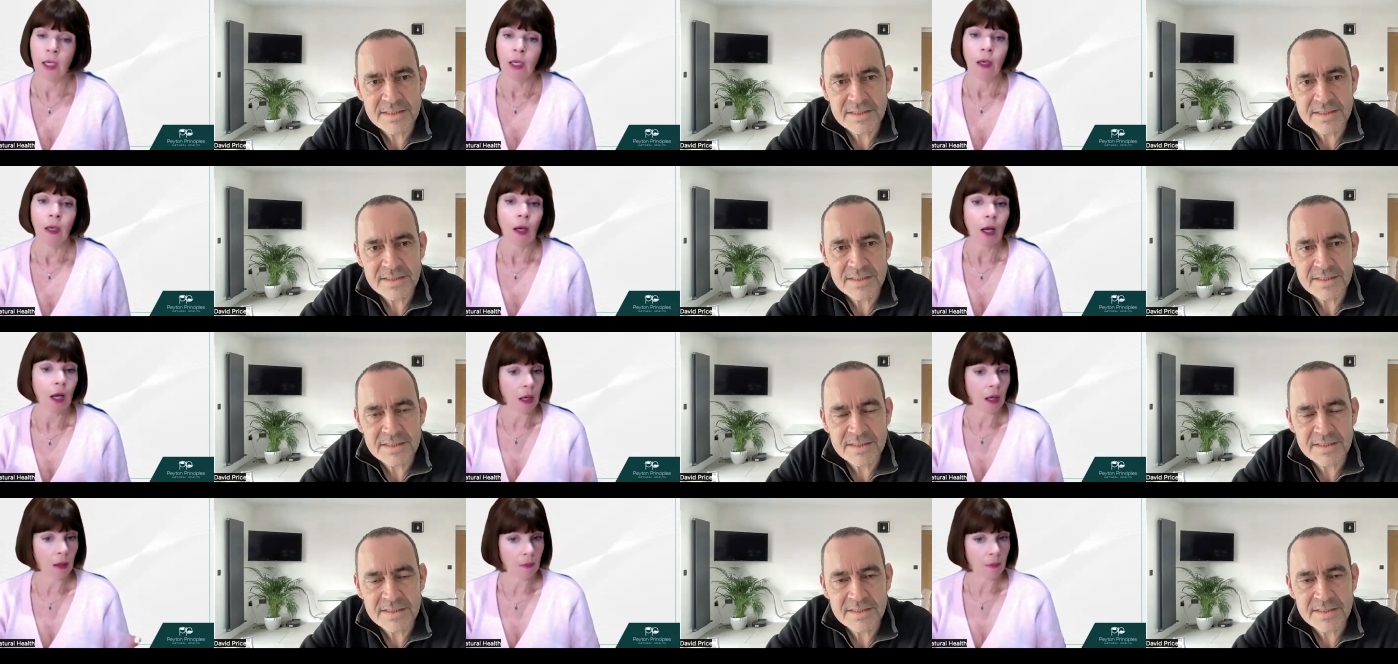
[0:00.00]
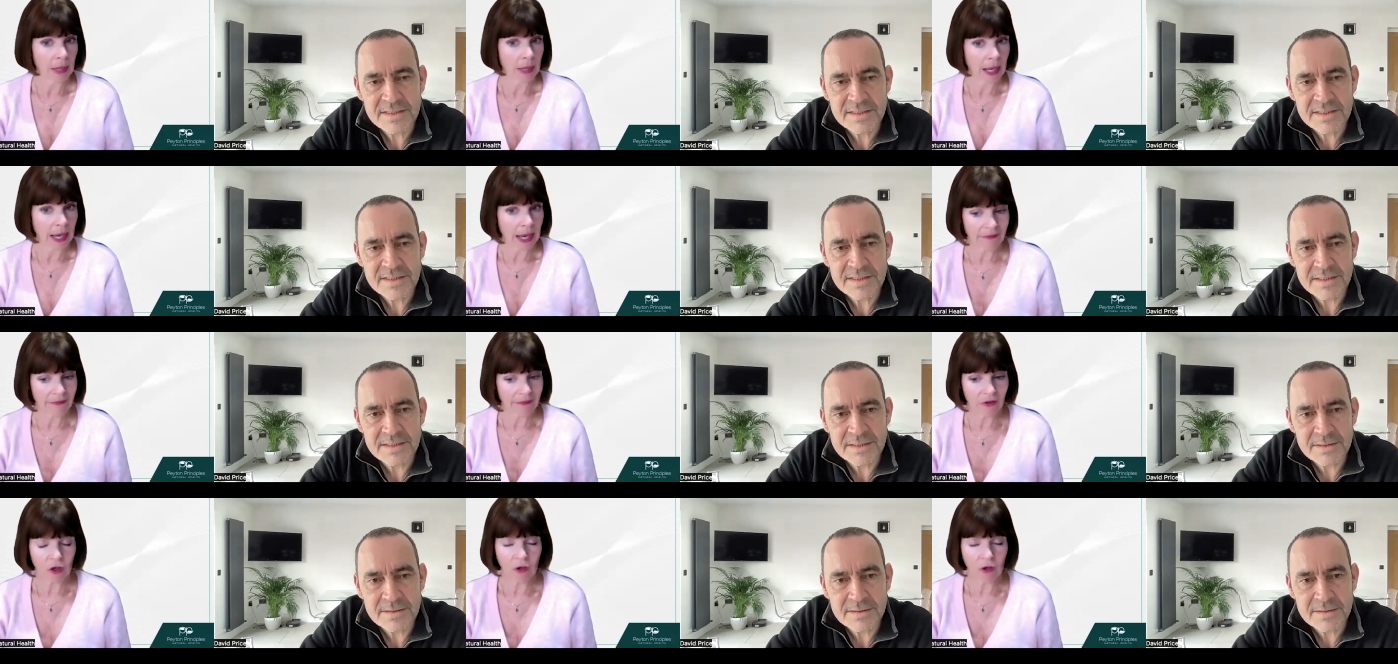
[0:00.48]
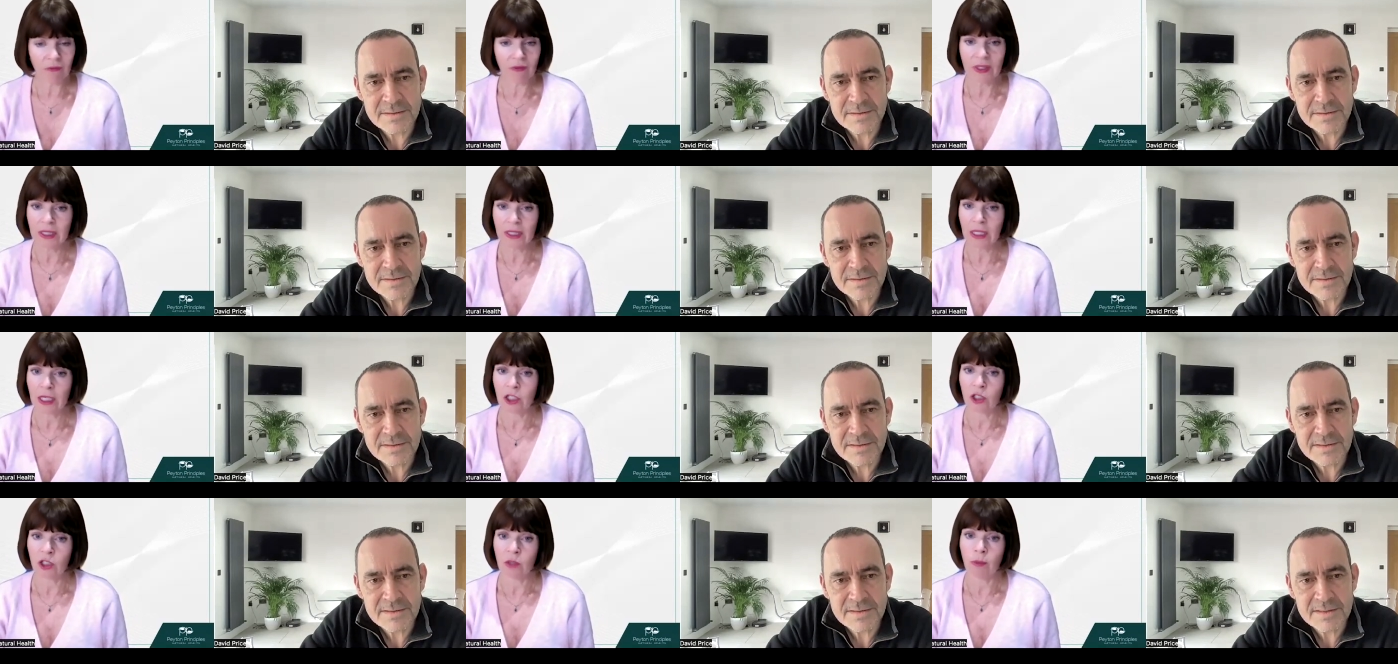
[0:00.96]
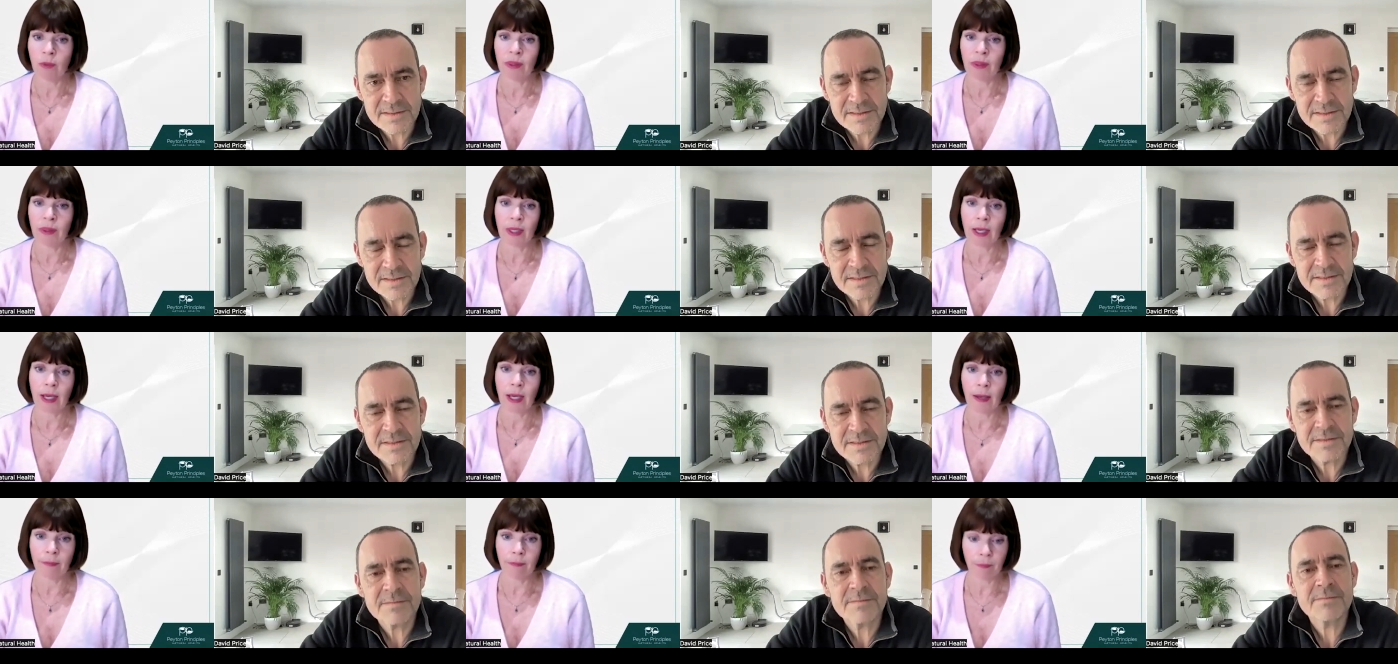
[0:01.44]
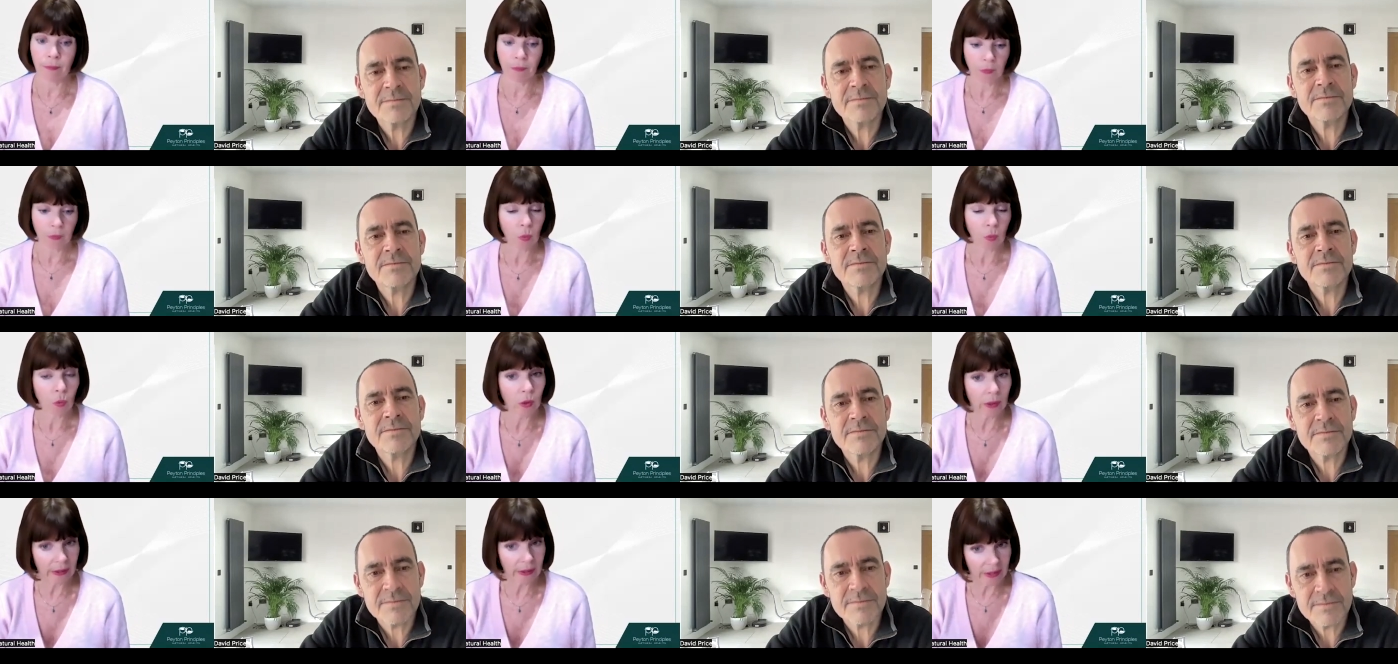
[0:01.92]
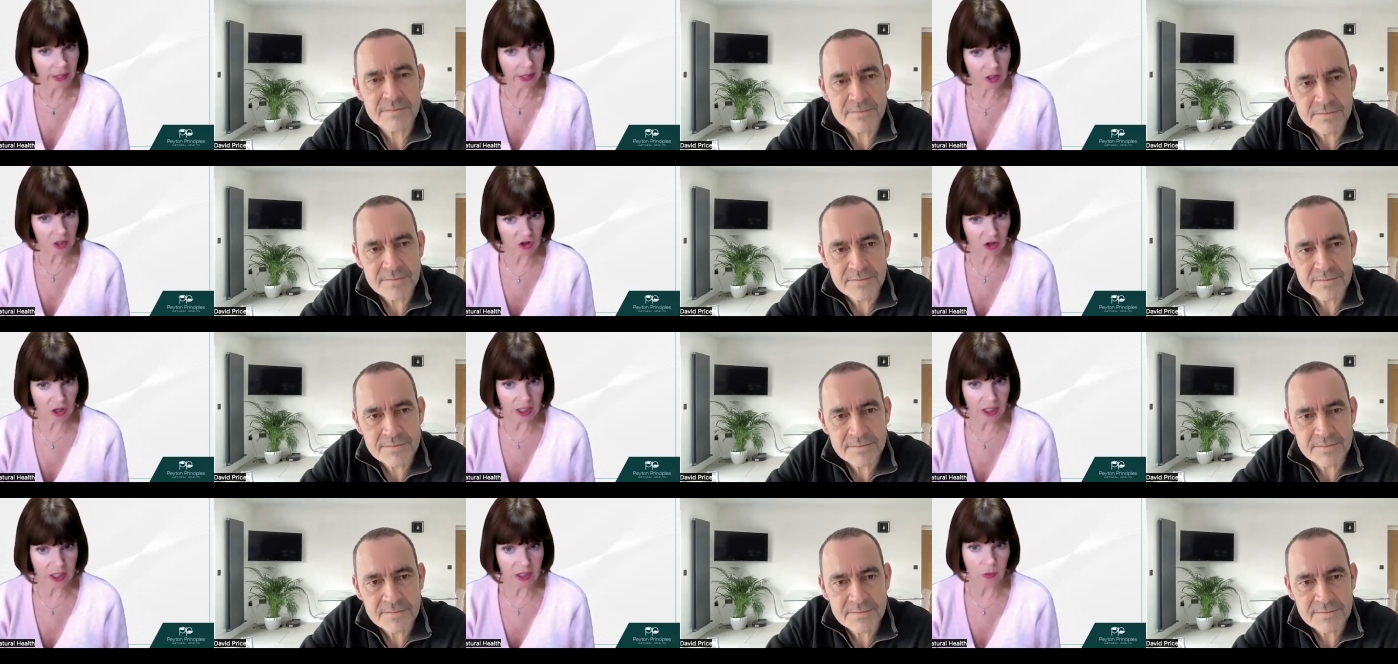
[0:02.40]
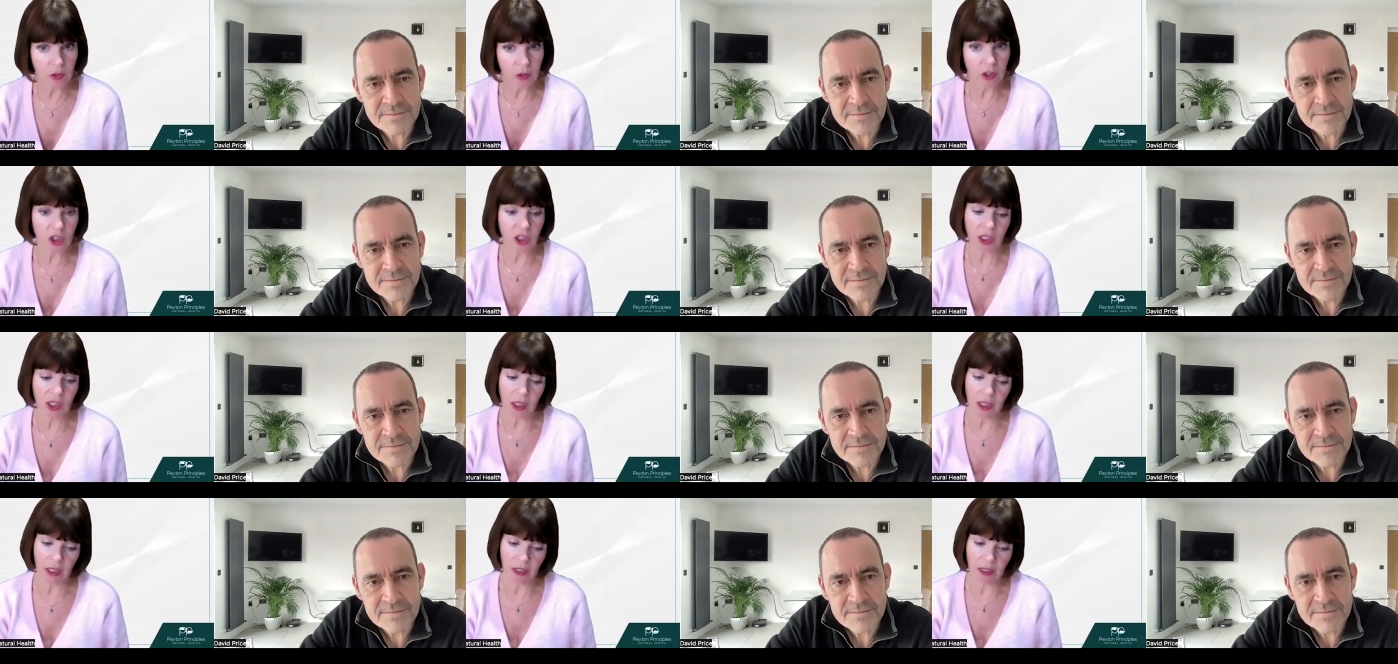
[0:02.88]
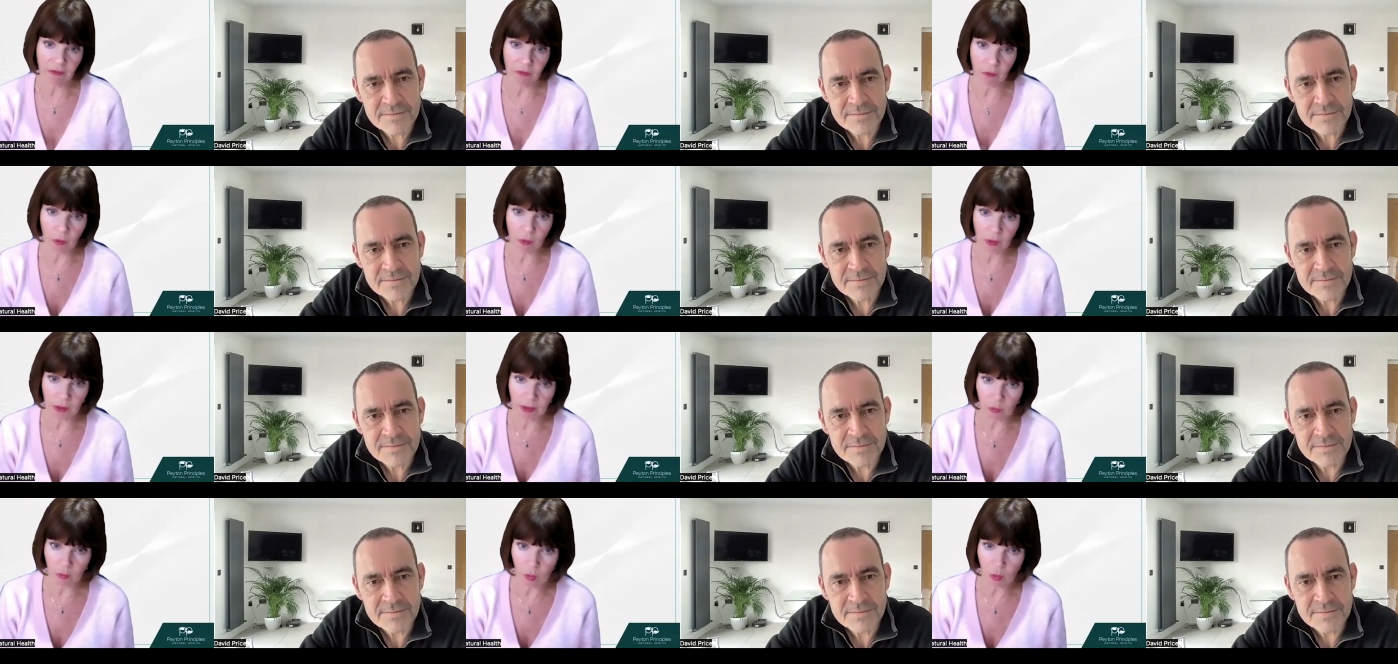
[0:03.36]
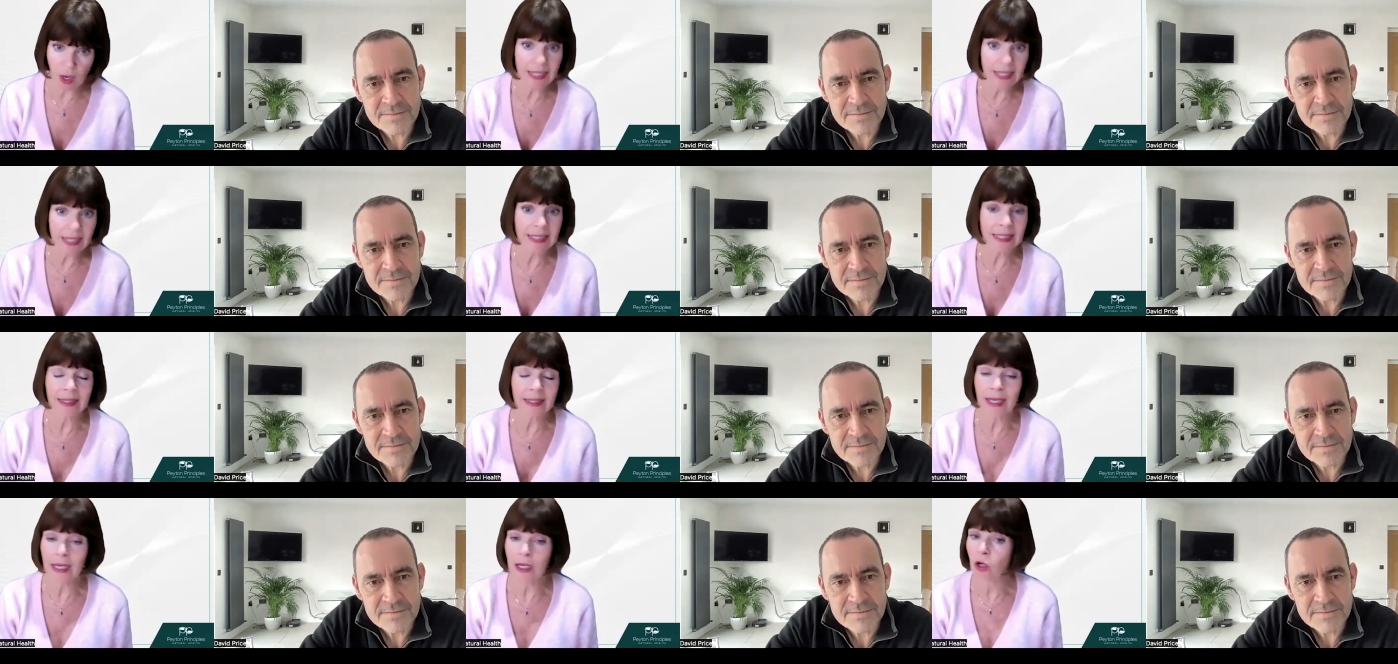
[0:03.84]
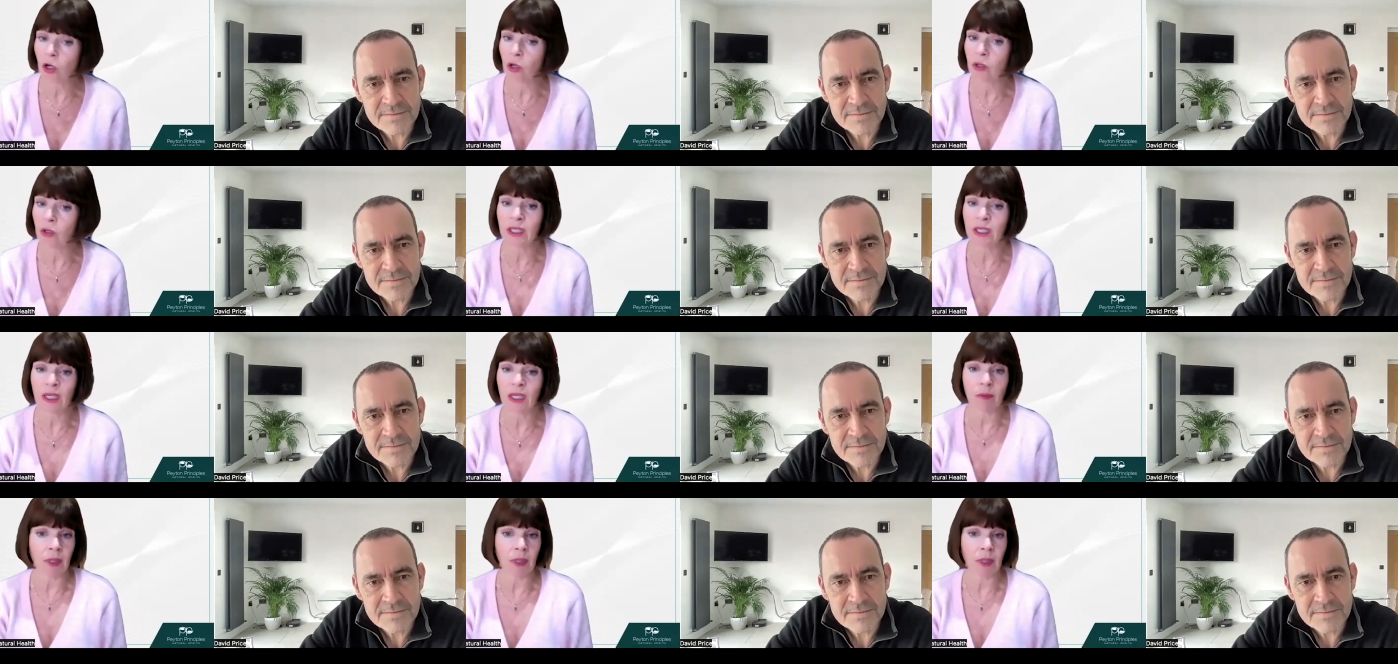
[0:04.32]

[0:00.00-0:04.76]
Speaker 1: Um, have a conversation with them. What are they trying to achieve? What? Why did they contact